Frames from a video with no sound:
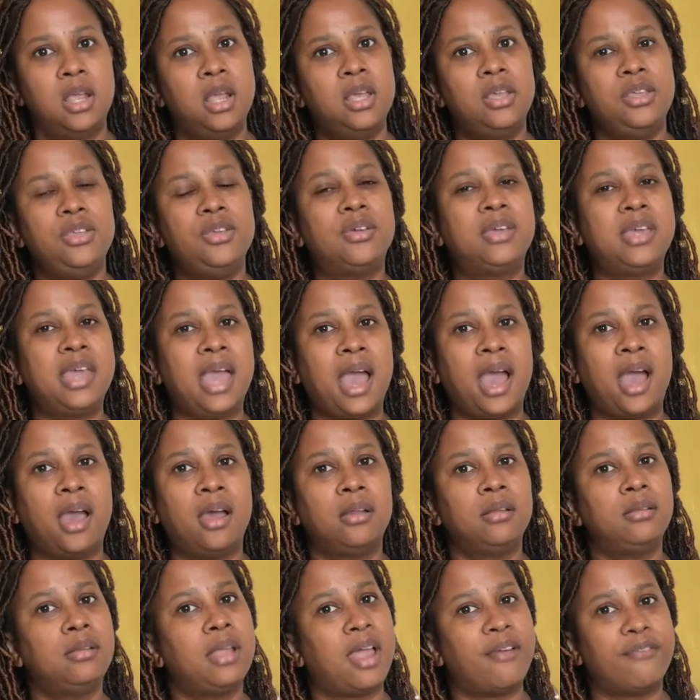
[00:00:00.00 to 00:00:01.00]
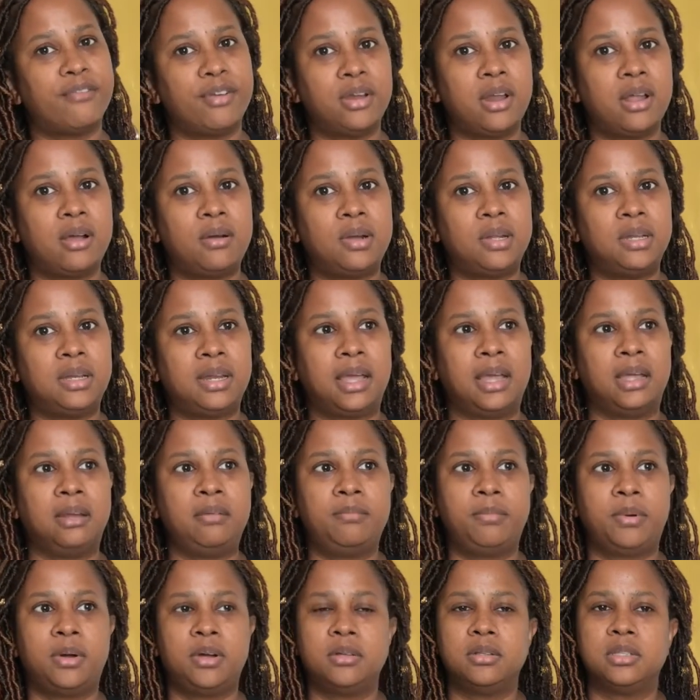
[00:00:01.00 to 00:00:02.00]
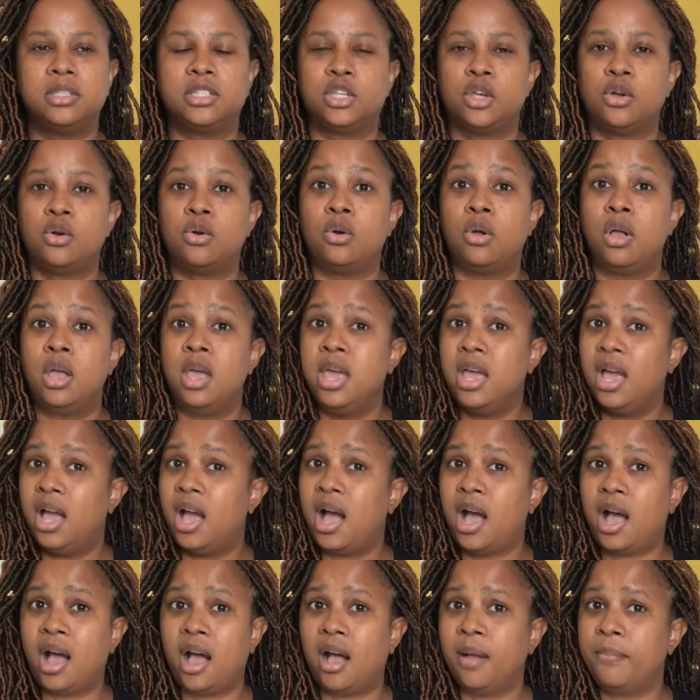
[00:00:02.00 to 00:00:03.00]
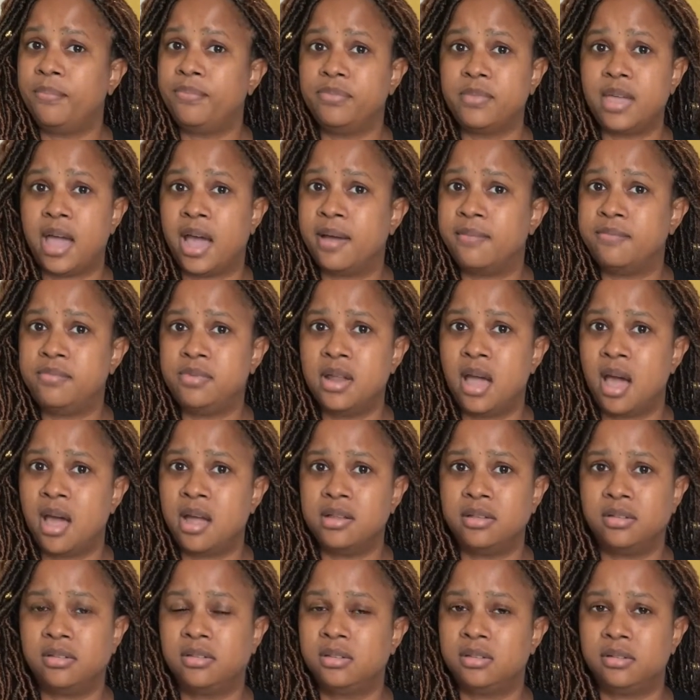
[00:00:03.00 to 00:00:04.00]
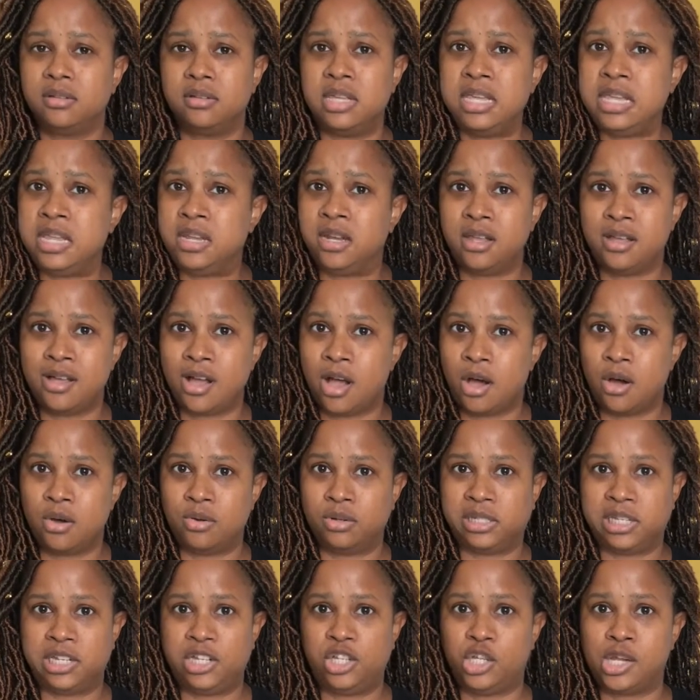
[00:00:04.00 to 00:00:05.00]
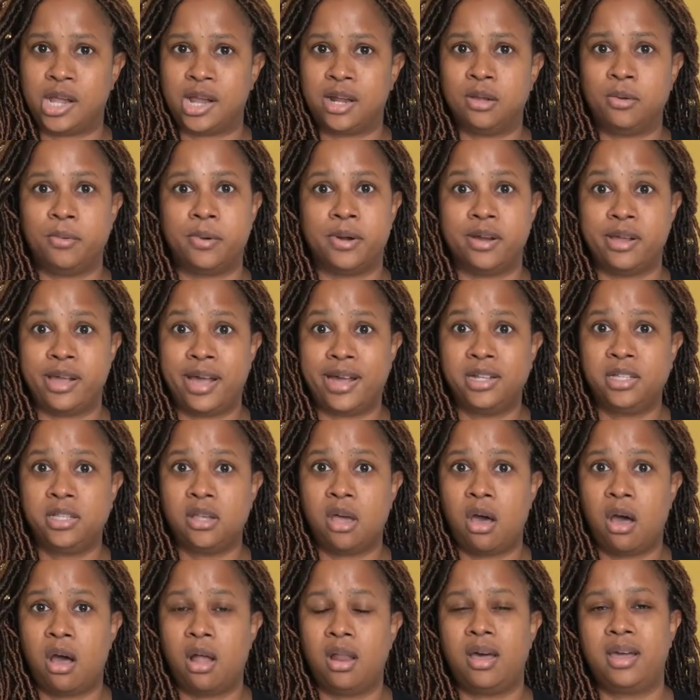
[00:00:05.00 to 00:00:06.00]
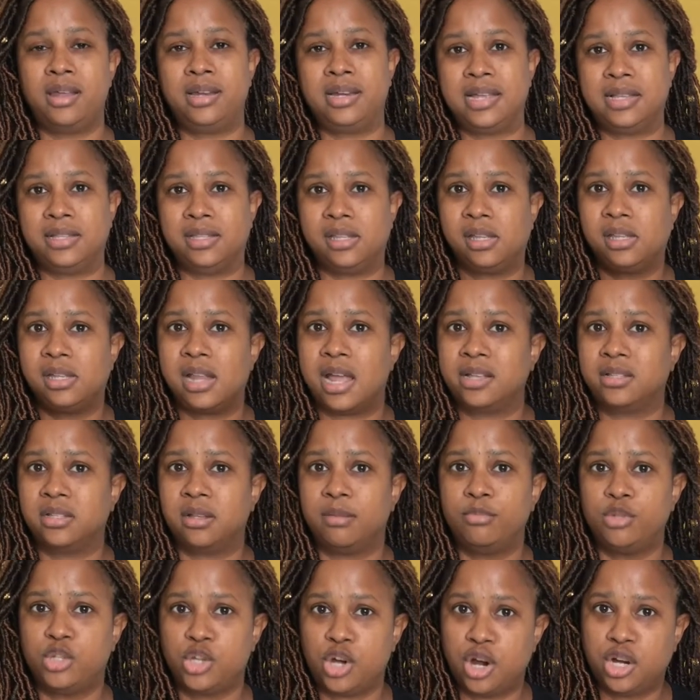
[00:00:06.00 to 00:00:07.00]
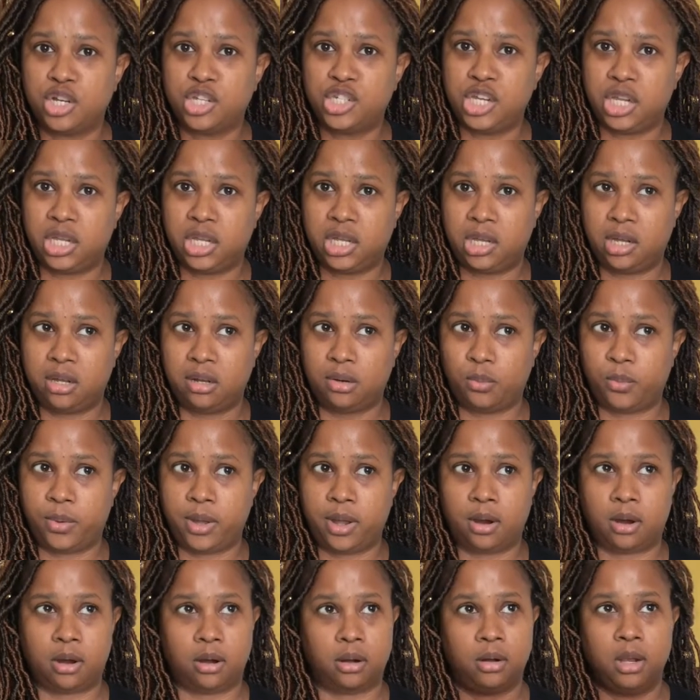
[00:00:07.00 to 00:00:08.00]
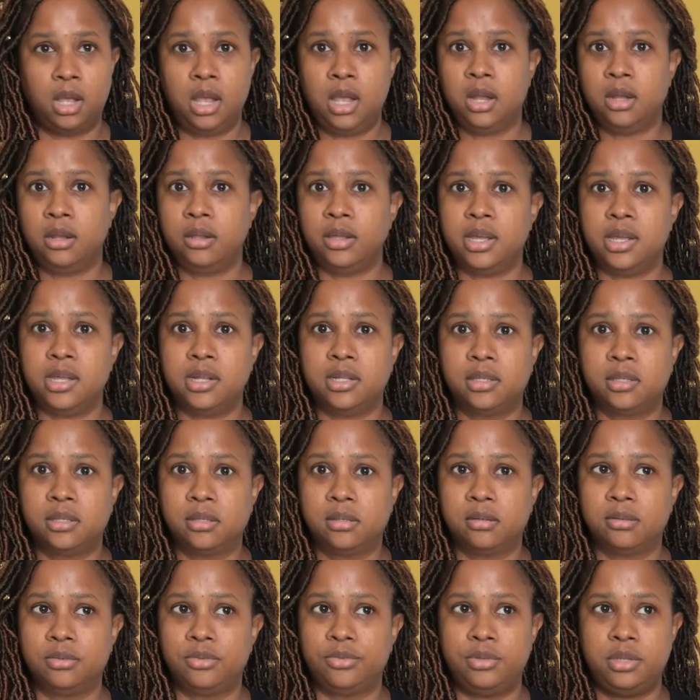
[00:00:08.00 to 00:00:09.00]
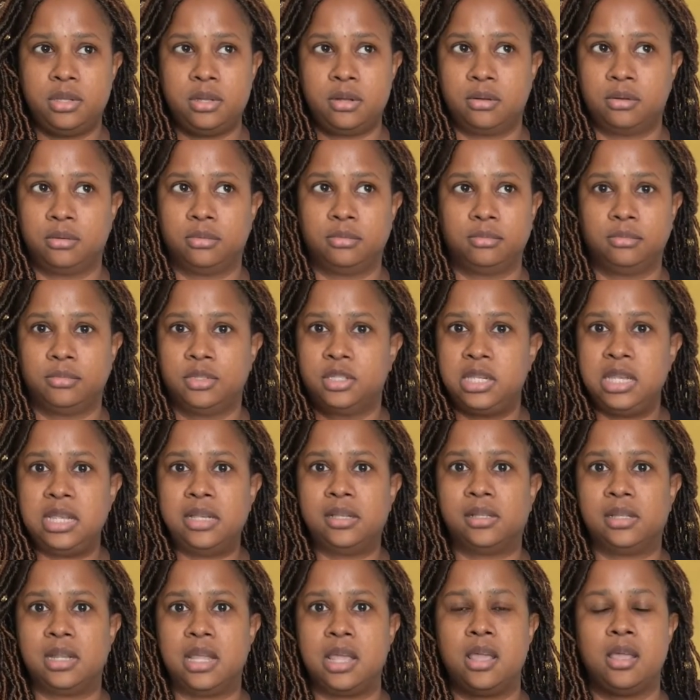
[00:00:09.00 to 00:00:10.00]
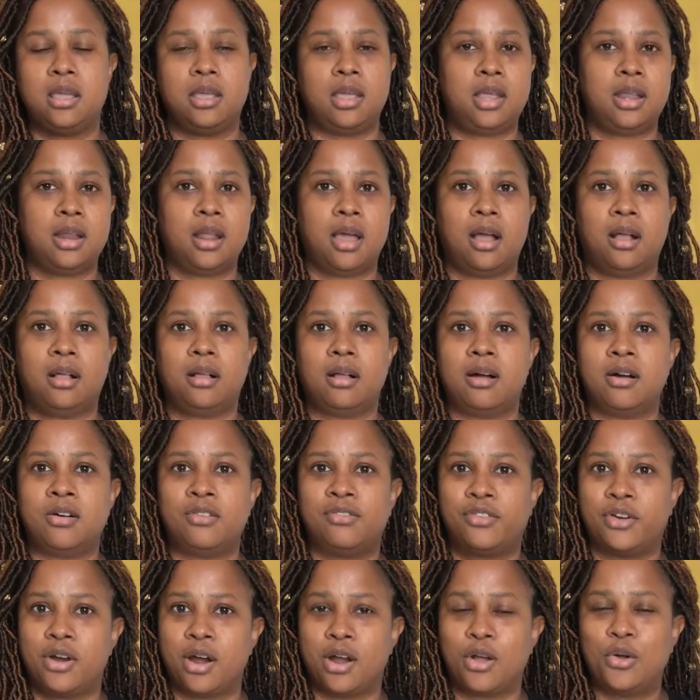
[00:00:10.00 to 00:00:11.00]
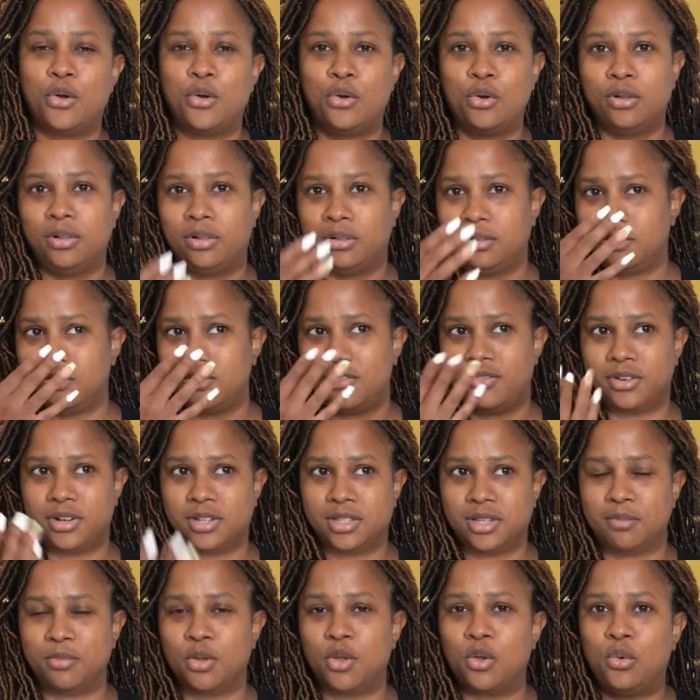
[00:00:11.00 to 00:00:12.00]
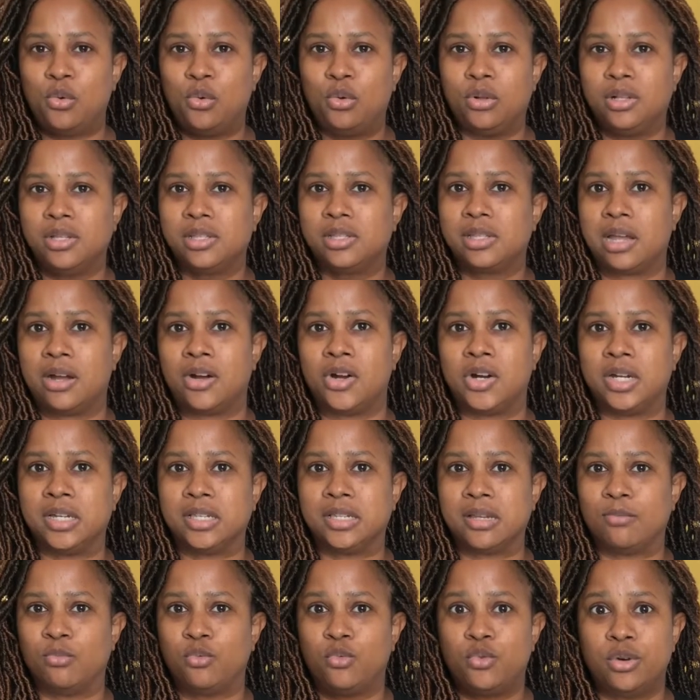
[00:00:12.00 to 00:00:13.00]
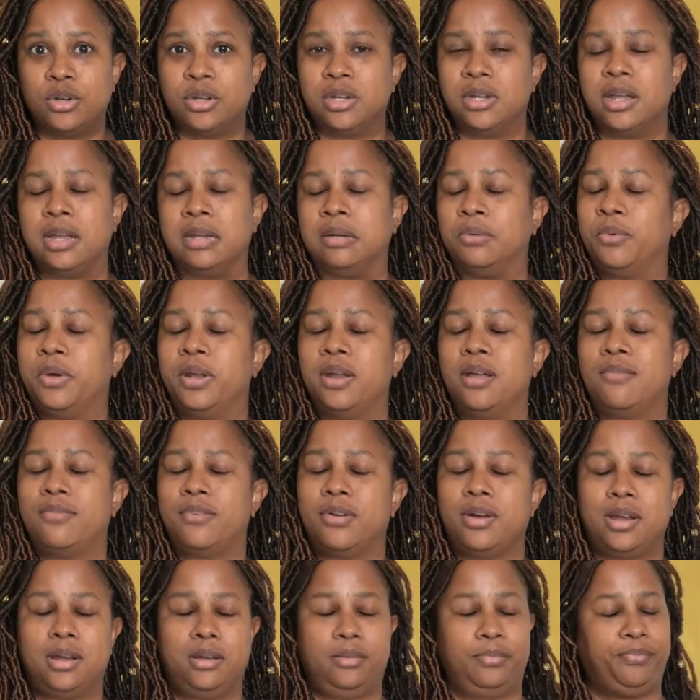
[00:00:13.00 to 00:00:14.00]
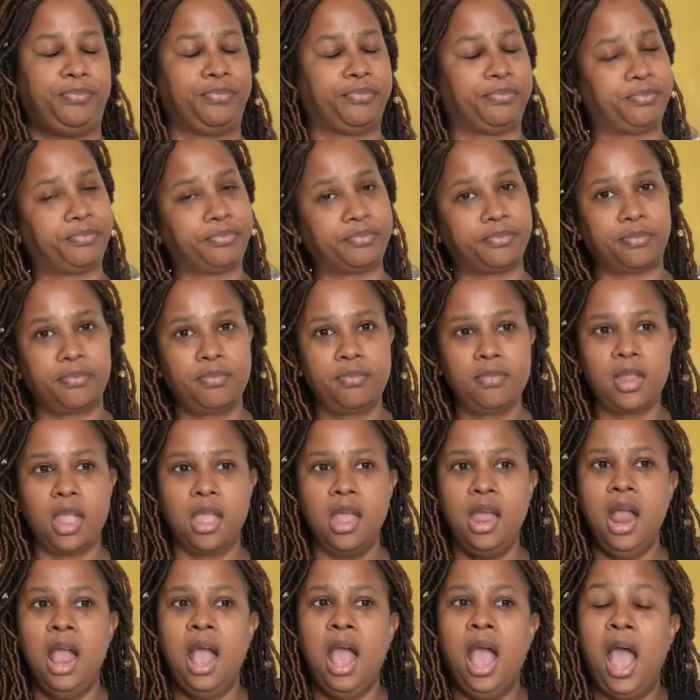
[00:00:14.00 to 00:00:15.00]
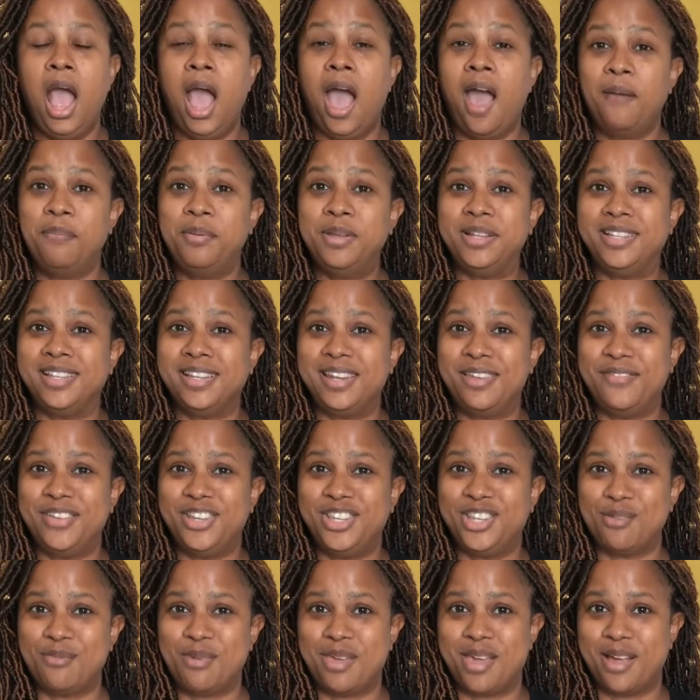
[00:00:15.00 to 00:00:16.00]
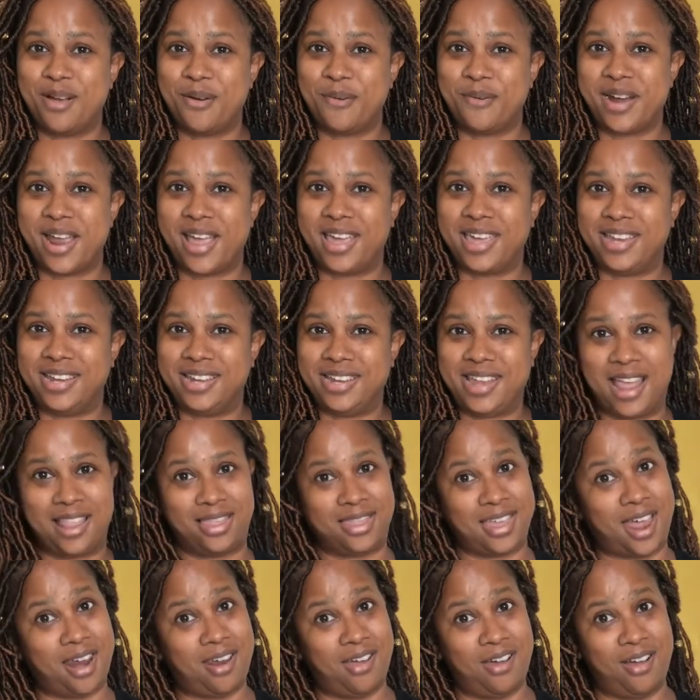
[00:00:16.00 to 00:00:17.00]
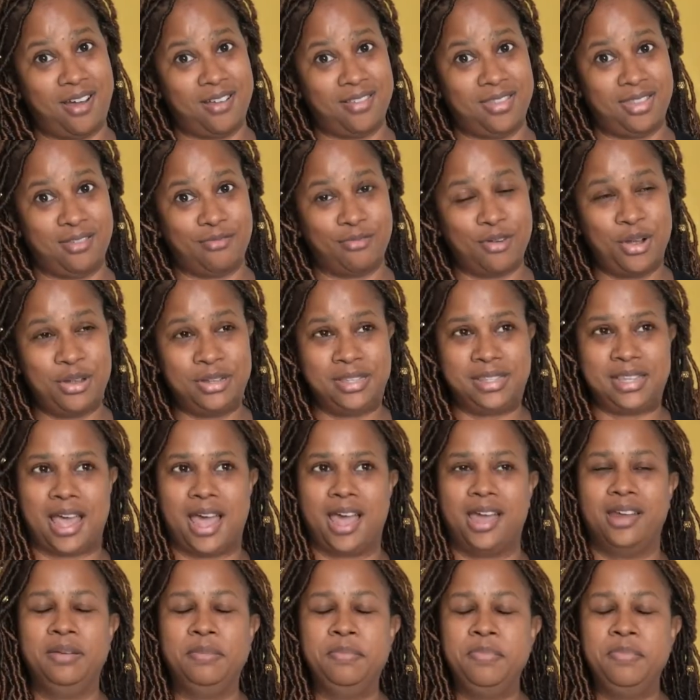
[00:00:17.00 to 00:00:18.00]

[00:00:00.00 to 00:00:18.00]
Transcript: You can every now and then, but so I'm not eating out in January at all, unless it's like some jerk chicken where it's, you know, seasoning in over some coals or some wood and whatever. And happy to live in Jamaica where I can get that on the roadside.